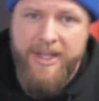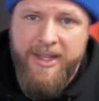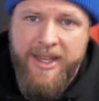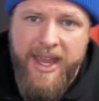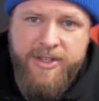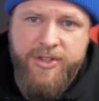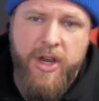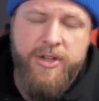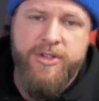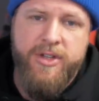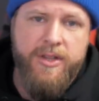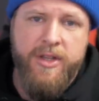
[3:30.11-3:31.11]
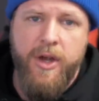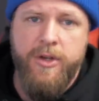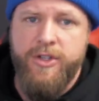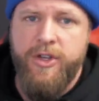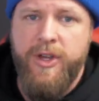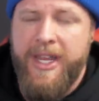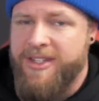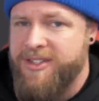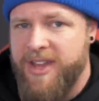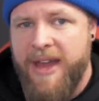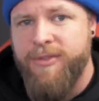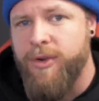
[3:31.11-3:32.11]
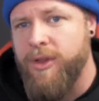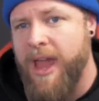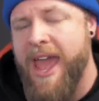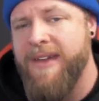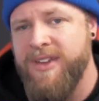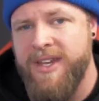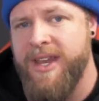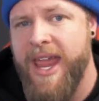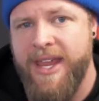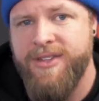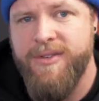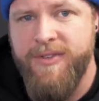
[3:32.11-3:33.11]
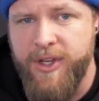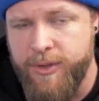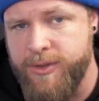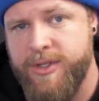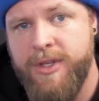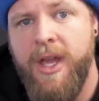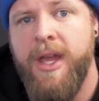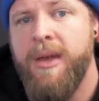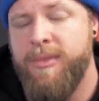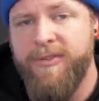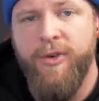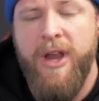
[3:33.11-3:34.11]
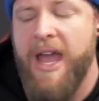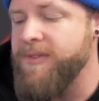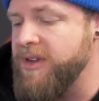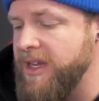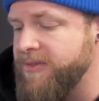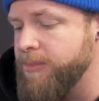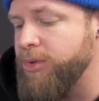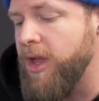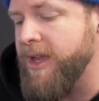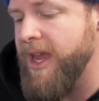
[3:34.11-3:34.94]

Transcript: and the case charges on the go, so you get several heavy days of use before having to even plug